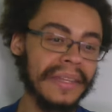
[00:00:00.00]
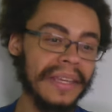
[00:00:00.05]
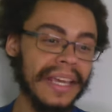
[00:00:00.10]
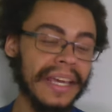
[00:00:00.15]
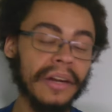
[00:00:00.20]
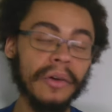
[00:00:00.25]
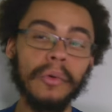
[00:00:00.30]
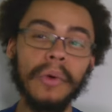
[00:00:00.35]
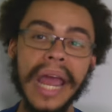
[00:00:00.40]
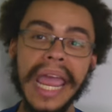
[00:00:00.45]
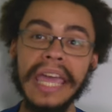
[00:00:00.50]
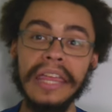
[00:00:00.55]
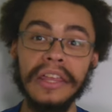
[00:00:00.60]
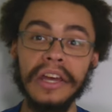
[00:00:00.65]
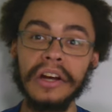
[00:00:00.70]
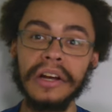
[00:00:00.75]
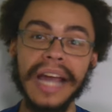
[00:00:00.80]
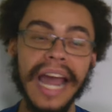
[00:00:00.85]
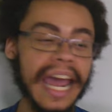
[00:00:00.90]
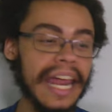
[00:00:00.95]
In a way,
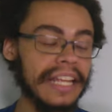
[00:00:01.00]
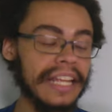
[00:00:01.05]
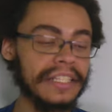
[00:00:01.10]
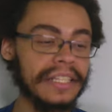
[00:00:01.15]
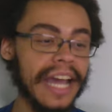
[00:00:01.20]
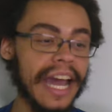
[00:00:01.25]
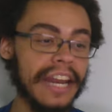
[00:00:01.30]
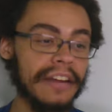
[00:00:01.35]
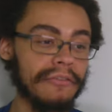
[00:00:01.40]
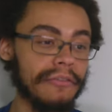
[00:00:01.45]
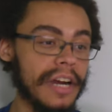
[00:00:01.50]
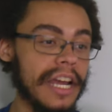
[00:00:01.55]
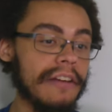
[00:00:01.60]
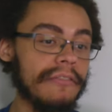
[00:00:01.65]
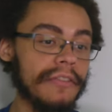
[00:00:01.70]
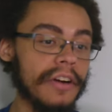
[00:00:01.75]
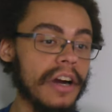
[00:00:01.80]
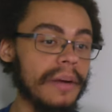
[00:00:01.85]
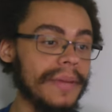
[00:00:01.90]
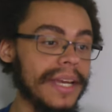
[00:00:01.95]
it's kind of
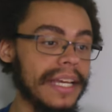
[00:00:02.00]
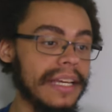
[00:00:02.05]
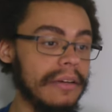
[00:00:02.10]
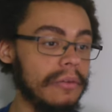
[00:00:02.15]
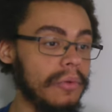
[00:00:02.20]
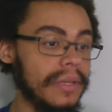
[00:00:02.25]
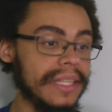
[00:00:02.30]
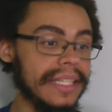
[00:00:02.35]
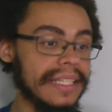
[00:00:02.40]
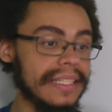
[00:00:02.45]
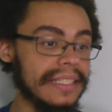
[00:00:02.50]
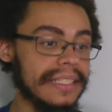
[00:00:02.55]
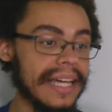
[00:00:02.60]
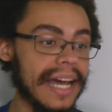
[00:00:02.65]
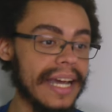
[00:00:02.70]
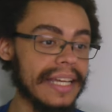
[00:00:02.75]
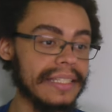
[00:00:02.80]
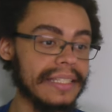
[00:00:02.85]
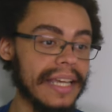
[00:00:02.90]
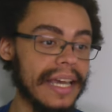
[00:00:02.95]
reaffirming what this
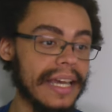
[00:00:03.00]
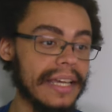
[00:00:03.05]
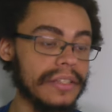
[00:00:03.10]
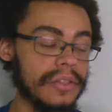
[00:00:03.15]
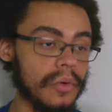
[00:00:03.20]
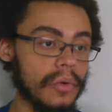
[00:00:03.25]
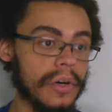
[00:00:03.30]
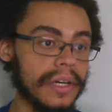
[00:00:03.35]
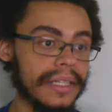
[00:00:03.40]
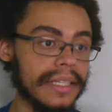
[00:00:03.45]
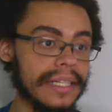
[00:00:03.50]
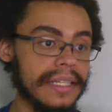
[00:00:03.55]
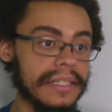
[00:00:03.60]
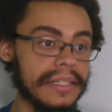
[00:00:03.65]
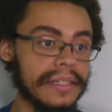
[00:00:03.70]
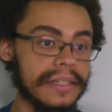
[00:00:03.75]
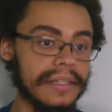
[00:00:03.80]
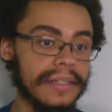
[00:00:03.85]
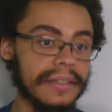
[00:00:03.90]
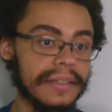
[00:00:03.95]
guy says, or at
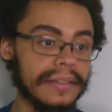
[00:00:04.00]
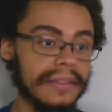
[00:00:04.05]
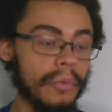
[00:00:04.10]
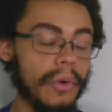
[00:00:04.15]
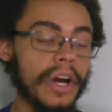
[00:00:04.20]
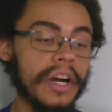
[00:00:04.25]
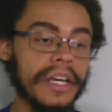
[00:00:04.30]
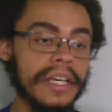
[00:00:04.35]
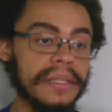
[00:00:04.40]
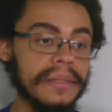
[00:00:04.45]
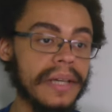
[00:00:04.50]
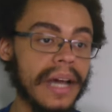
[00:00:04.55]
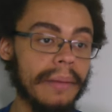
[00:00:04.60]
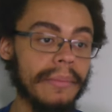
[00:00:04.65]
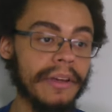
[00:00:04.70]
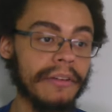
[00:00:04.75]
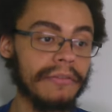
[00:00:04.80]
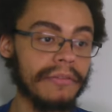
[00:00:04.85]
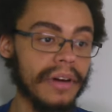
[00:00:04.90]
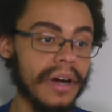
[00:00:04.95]
least where he's
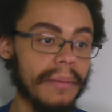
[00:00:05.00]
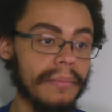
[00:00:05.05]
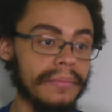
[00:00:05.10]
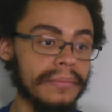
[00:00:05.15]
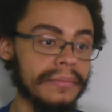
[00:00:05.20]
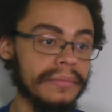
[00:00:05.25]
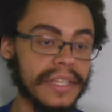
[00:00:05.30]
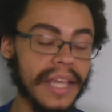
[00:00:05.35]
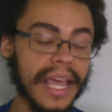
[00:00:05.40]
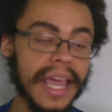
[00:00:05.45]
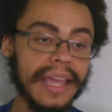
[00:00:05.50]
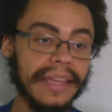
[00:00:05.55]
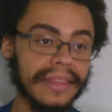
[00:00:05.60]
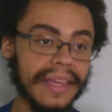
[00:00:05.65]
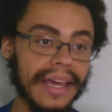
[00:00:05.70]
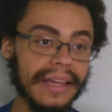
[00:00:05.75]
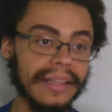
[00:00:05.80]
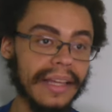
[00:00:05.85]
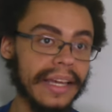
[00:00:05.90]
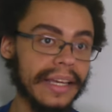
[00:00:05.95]
coming from, saying
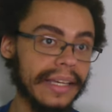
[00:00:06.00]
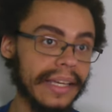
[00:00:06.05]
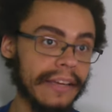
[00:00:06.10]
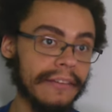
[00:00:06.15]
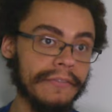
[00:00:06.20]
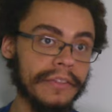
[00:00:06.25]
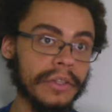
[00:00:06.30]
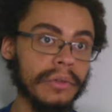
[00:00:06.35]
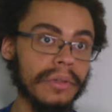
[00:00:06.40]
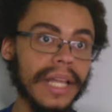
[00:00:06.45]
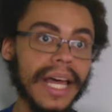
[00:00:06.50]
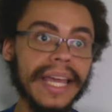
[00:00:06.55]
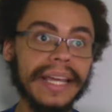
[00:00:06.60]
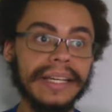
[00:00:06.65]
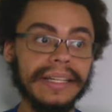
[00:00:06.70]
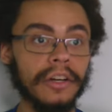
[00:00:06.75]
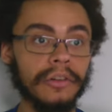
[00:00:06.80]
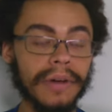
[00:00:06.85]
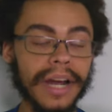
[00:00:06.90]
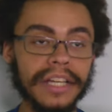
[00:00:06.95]
that, like, if you
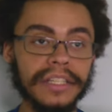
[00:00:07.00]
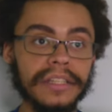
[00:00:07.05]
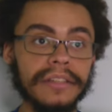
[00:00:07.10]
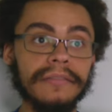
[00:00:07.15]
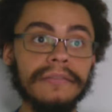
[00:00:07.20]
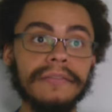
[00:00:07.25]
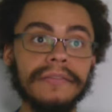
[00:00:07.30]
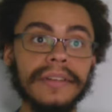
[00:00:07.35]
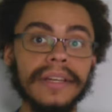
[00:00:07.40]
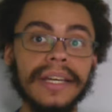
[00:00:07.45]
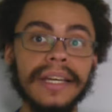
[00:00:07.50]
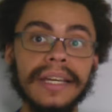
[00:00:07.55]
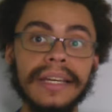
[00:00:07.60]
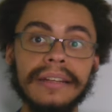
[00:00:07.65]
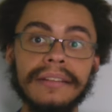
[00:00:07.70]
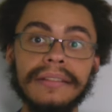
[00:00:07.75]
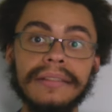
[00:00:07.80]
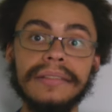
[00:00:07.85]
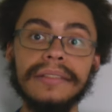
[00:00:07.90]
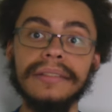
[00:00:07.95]
like aggressive
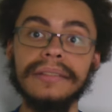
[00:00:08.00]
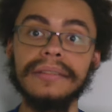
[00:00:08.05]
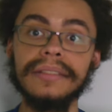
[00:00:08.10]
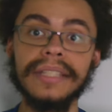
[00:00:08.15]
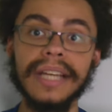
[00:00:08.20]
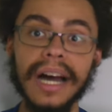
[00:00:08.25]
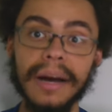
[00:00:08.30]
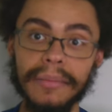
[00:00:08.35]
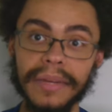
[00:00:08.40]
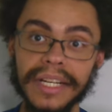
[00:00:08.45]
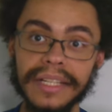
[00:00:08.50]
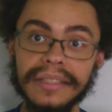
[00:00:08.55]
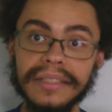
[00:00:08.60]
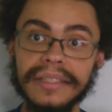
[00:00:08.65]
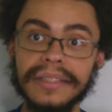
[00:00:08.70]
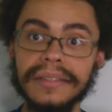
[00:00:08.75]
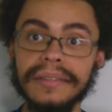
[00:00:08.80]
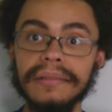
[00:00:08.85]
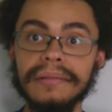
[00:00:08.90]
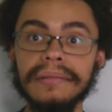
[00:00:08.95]
and
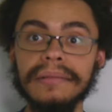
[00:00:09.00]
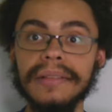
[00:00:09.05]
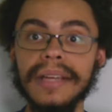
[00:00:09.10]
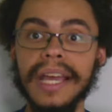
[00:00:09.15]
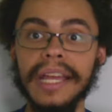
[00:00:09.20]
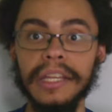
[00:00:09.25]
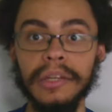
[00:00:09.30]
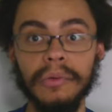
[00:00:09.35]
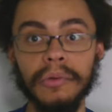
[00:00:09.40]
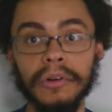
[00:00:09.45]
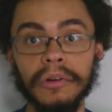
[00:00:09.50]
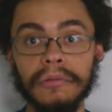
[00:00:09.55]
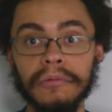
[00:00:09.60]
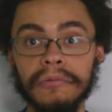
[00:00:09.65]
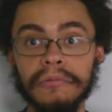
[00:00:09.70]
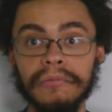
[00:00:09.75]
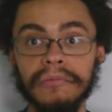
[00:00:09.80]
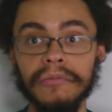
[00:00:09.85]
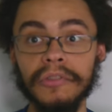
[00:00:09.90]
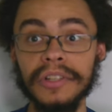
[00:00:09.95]
dominance, and you
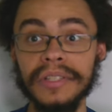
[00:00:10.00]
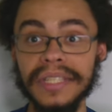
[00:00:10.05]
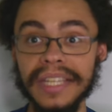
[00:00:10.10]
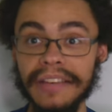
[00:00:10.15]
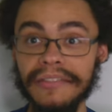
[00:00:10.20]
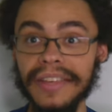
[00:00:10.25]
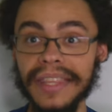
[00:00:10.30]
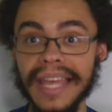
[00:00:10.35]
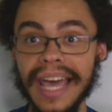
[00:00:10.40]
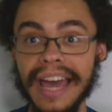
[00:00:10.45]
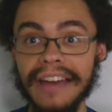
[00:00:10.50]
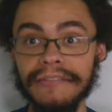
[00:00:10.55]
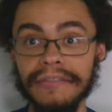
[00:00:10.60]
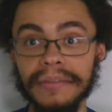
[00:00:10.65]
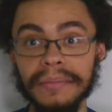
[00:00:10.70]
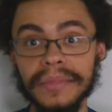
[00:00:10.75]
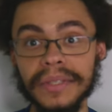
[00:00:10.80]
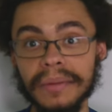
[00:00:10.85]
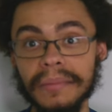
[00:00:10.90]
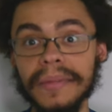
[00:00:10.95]
were receiving that
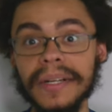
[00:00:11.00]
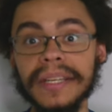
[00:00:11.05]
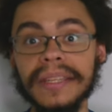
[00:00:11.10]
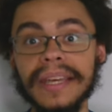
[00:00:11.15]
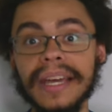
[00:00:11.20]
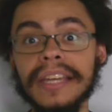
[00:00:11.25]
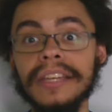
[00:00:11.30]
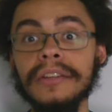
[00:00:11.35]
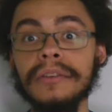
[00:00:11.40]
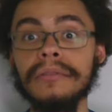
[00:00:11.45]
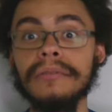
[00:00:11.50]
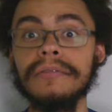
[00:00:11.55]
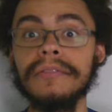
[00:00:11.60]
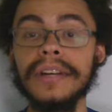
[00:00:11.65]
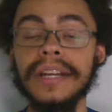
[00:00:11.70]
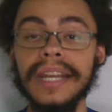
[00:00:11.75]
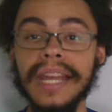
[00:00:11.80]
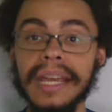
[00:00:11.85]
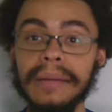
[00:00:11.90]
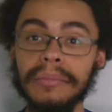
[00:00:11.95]
from somebody that you've
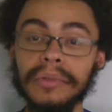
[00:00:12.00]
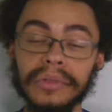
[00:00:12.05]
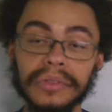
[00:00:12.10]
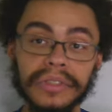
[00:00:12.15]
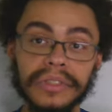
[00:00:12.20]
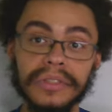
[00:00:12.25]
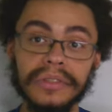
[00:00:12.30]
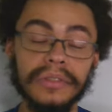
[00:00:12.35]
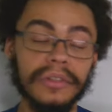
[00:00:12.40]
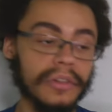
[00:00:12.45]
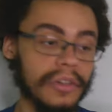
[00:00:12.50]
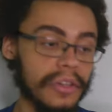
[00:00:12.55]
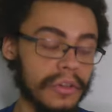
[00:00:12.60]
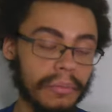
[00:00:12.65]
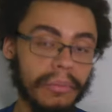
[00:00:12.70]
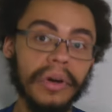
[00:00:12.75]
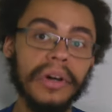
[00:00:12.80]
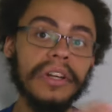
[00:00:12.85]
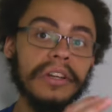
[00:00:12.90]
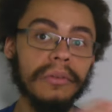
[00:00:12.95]
enabled or you
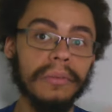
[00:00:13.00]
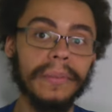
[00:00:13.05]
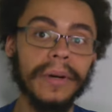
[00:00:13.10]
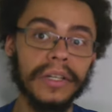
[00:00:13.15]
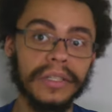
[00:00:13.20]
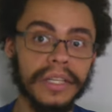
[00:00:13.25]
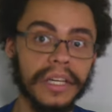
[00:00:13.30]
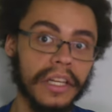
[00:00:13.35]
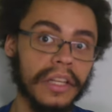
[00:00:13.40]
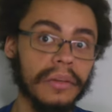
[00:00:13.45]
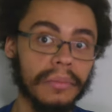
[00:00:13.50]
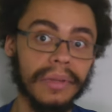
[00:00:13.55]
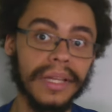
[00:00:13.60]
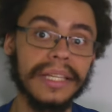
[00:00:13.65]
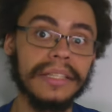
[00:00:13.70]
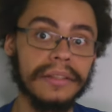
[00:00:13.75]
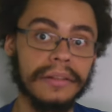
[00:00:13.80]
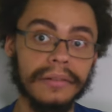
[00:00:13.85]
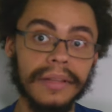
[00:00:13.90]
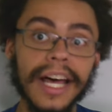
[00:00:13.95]
put into a particular
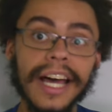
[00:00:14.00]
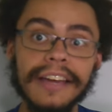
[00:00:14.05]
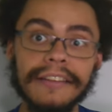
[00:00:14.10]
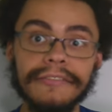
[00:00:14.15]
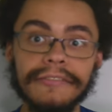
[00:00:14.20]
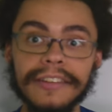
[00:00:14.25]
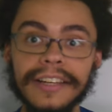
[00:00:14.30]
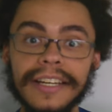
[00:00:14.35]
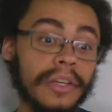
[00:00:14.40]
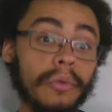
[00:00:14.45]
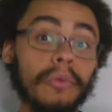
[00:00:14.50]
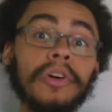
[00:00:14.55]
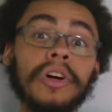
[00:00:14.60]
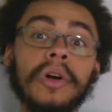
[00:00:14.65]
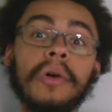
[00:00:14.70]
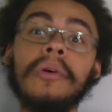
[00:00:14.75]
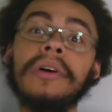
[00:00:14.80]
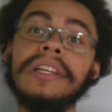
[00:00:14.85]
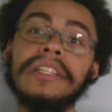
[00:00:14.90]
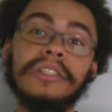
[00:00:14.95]
place in your life, you are
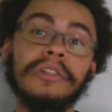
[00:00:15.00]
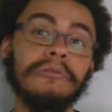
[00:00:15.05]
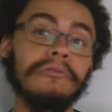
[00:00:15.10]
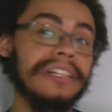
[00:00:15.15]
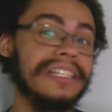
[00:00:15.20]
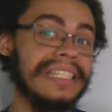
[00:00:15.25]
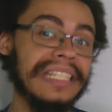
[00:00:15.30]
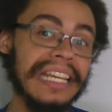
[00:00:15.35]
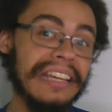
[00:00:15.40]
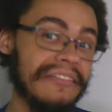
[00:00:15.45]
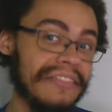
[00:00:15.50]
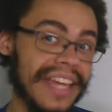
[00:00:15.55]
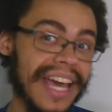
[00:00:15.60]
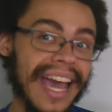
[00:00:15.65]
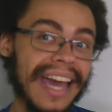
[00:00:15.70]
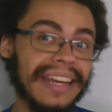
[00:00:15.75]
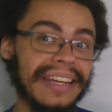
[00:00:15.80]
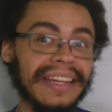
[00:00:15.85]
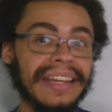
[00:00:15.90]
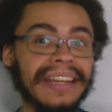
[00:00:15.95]
going to receive
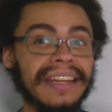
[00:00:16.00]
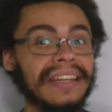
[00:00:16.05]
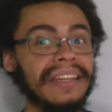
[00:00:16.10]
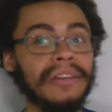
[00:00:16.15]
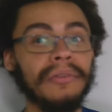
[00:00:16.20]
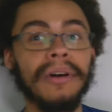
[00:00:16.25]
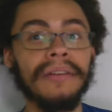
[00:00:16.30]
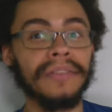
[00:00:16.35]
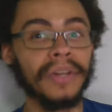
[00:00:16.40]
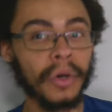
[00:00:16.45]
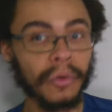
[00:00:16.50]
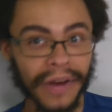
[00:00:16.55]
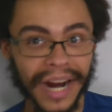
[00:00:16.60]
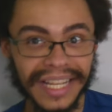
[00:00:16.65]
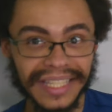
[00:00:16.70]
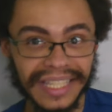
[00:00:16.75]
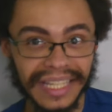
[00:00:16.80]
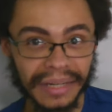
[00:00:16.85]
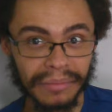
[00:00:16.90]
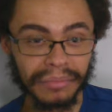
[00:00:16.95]
that and you have no
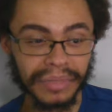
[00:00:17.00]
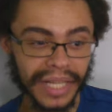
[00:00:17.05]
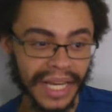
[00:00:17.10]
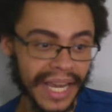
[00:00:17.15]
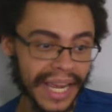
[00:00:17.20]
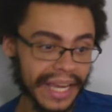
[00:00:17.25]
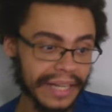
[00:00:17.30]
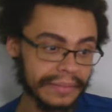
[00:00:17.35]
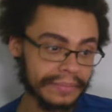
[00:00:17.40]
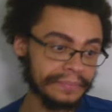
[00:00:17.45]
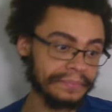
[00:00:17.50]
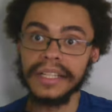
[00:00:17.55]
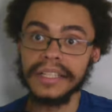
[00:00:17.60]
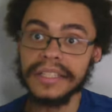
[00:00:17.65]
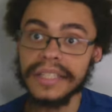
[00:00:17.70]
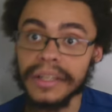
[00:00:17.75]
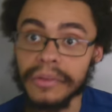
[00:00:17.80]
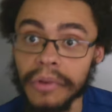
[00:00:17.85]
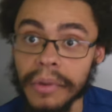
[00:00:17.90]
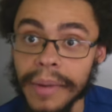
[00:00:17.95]
right to complain. Let's
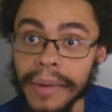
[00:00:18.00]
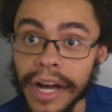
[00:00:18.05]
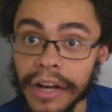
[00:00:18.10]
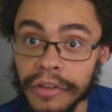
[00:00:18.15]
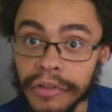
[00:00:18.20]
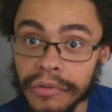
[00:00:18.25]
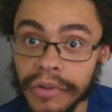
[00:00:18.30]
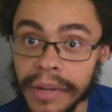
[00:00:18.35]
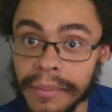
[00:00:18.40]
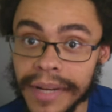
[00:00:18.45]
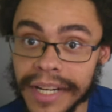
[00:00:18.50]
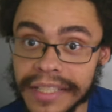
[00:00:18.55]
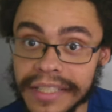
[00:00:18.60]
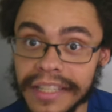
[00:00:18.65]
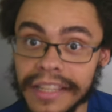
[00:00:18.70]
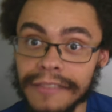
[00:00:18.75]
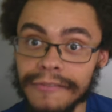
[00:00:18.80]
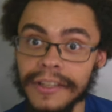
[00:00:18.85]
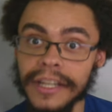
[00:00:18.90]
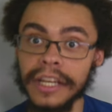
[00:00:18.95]
see, we're about 3 minutes
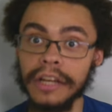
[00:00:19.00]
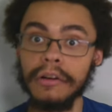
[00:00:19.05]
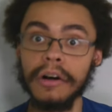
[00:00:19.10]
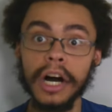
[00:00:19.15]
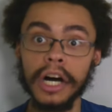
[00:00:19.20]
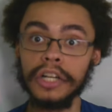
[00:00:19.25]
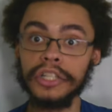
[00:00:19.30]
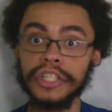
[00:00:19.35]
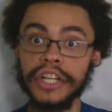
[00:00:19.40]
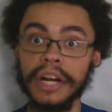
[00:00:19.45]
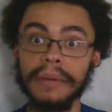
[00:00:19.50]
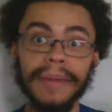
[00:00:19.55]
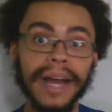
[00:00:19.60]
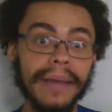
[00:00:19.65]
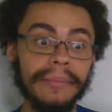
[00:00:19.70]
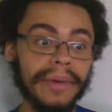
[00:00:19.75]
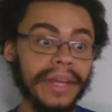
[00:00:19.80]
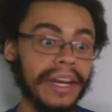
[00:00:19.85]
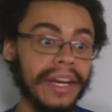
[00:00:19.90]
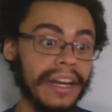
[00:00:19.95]
in the video. I'll share my
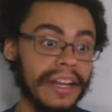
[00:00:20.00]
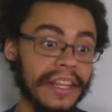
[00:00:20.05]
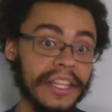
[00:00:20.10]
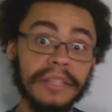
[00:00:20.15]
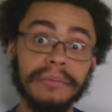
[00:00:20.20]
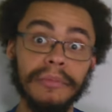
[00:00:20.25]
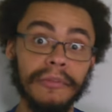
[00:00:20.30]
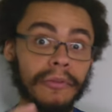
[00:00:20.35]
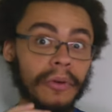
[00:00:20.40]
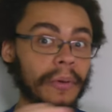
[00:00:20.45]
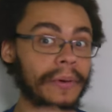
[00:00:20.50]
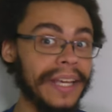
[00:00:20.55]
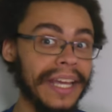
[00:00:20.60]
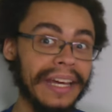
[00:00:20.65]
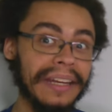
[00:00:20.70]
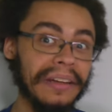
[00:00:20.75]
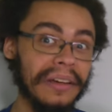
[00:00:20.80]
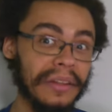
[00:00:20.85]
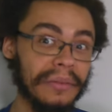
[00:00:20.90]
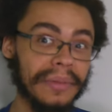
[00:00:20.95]
opinion on this before we get
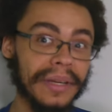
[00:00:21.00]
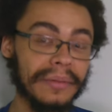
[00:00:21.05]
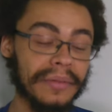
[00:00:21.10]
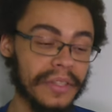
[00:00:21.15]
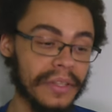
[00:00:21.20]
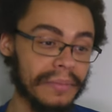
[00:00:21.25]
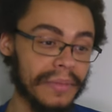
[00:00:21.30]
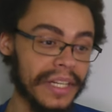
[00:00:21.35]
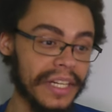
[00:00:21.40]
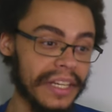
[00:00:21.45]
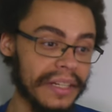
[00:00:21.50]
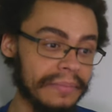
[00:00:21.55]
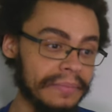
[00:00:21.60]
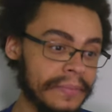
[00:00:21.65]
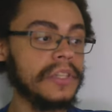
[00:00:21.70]
into other people's opinion.